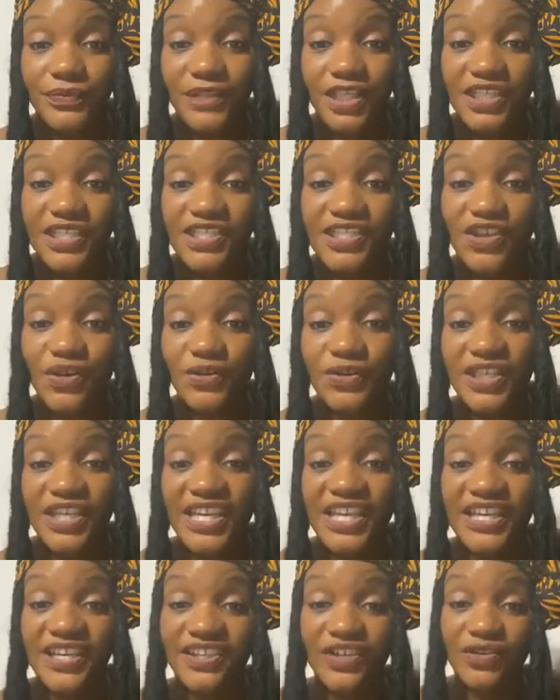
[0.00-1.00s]
And so,
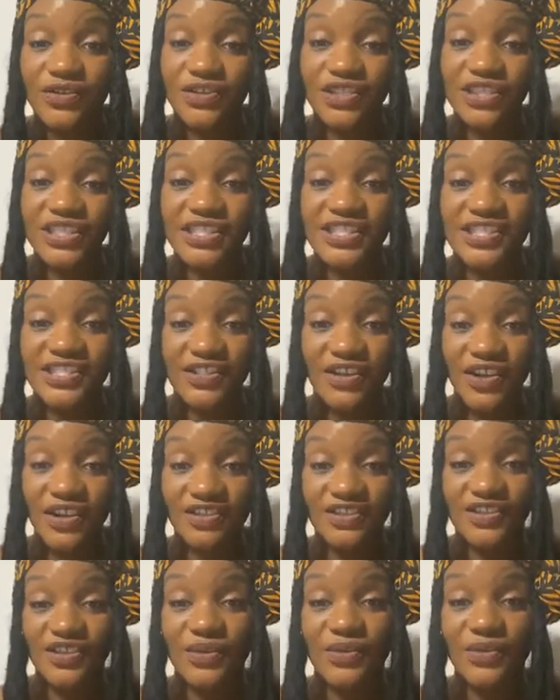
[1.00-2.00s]
yeah, Cordelia is
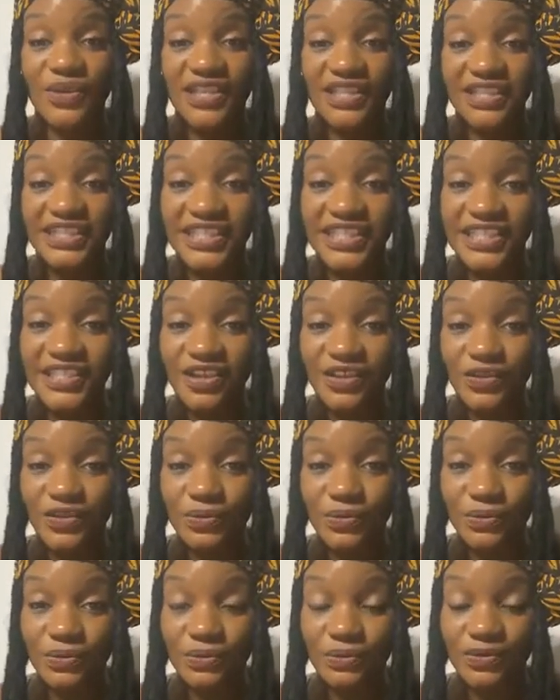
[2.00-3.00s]
also a
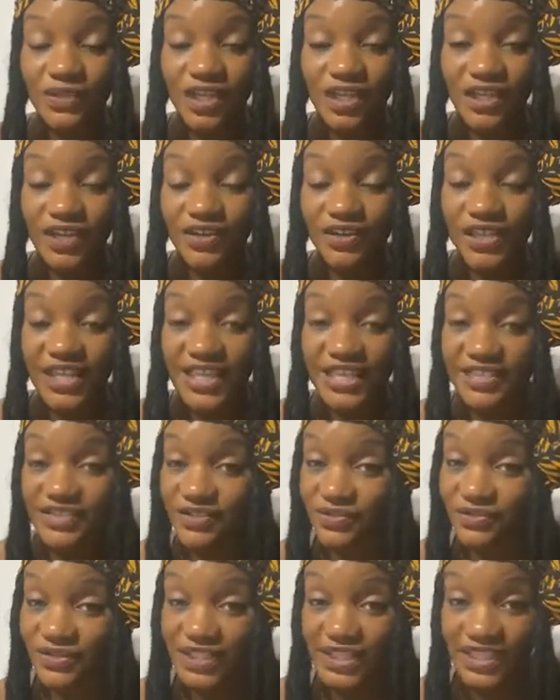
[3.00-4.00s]
Leo or
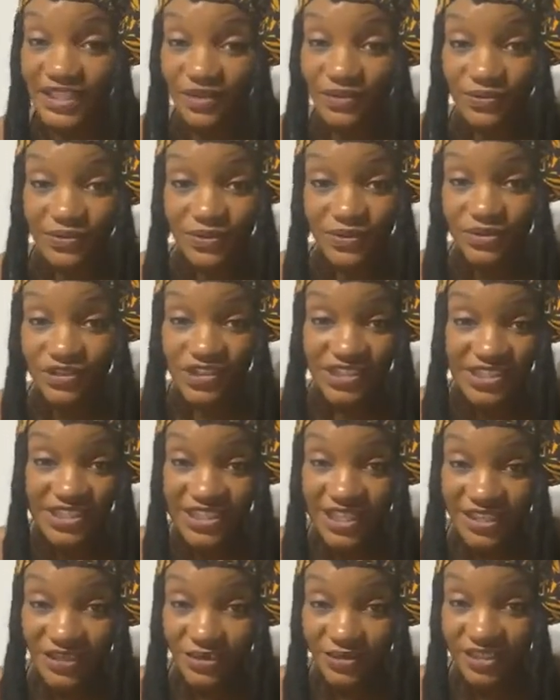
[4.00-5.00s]
Cancer Leo. She's
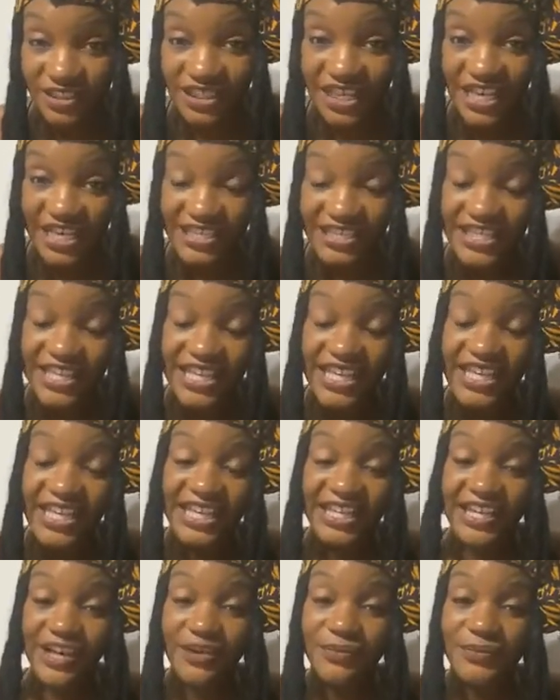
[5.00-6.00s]
like on the line.
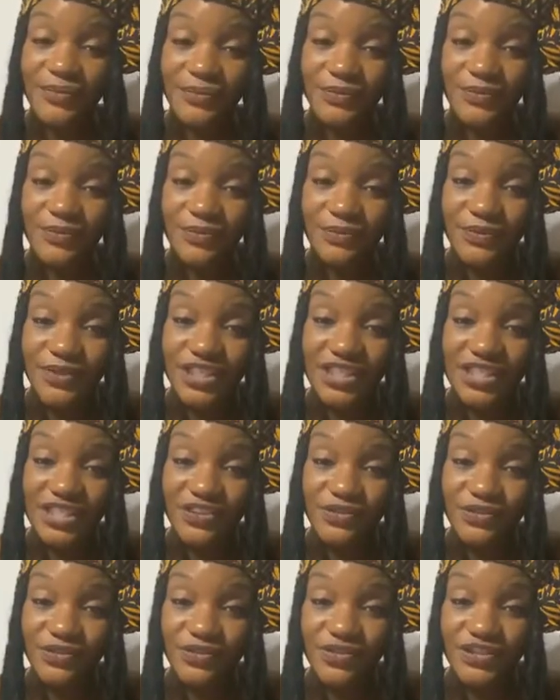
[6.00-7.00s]
And I remember reading
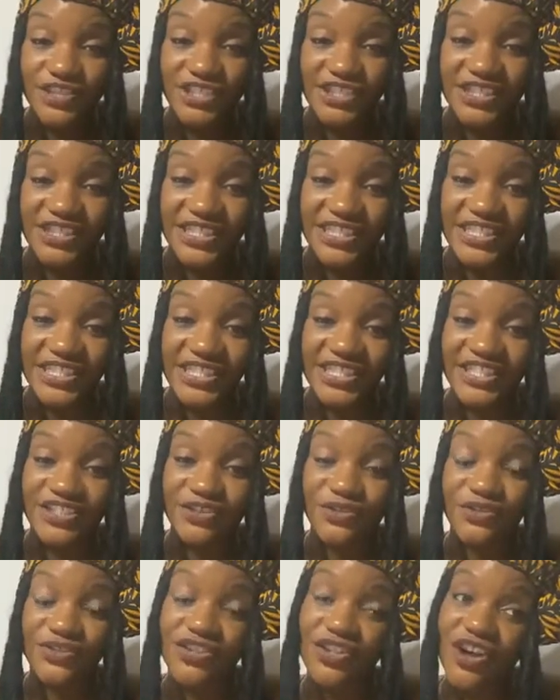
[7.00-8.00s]
you, Cordelia, and
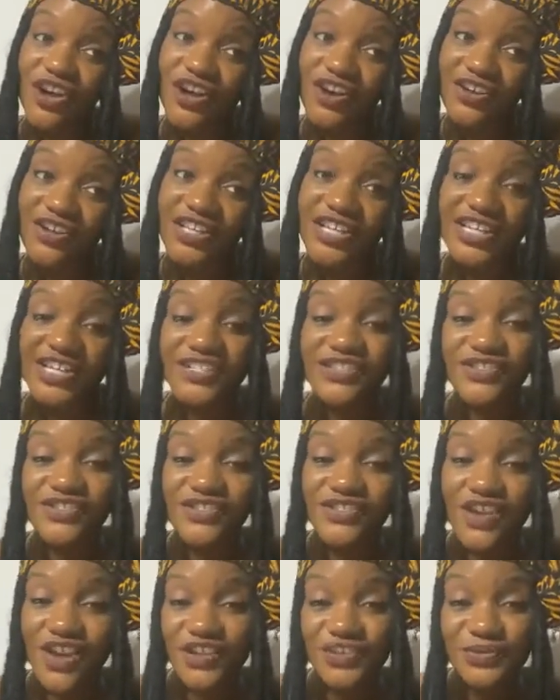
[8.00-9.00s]
you're a dog. So the
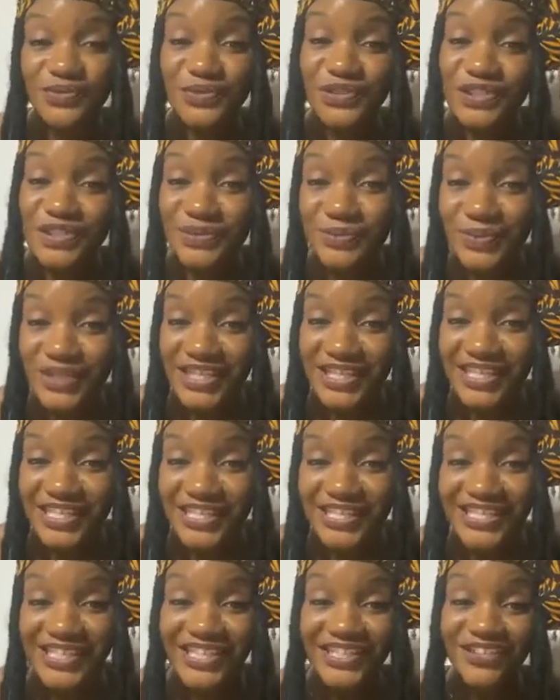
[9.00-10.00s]
dog's really
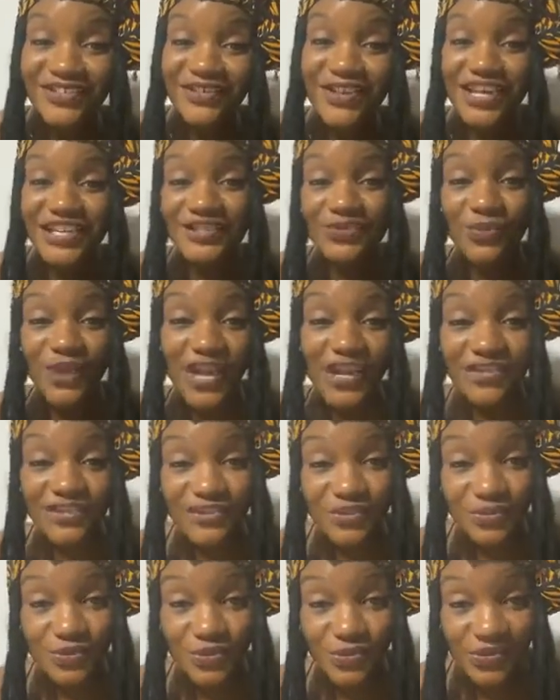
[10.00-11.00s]
sweet. They're not as wild as
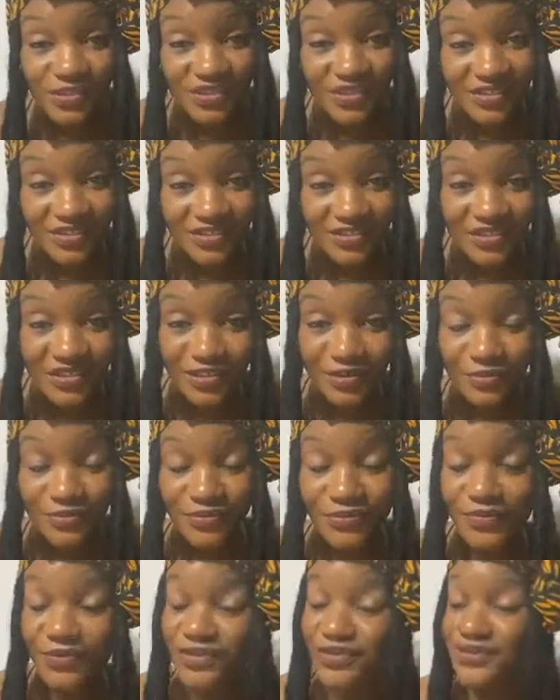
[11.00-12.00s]
a rooster. The year
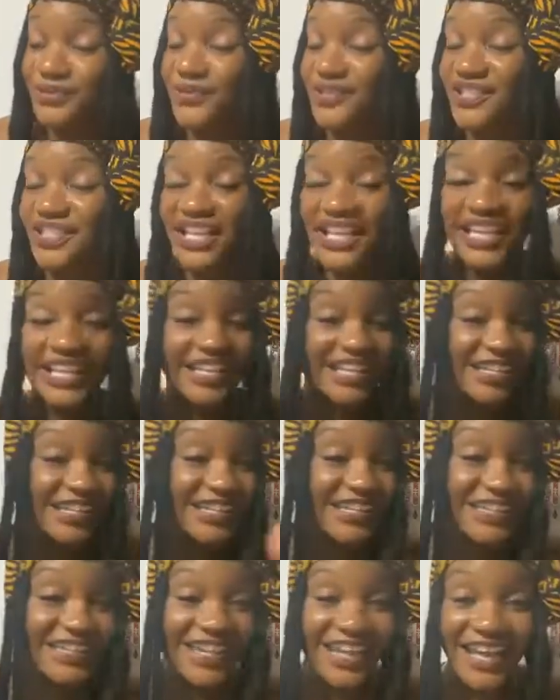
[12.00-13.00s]
before you was like
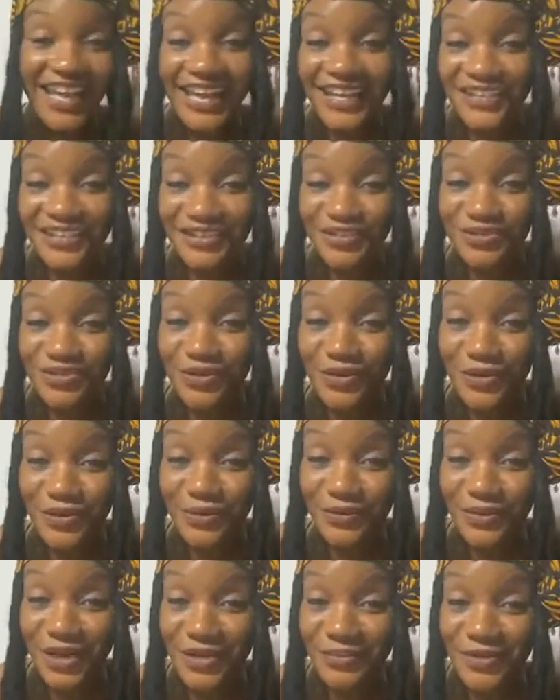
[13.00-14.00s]
out of control.
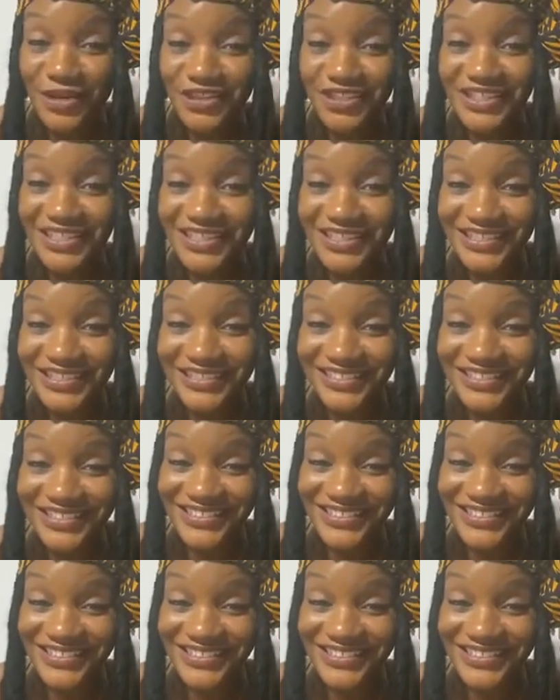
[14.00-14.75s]
Right, Marquita?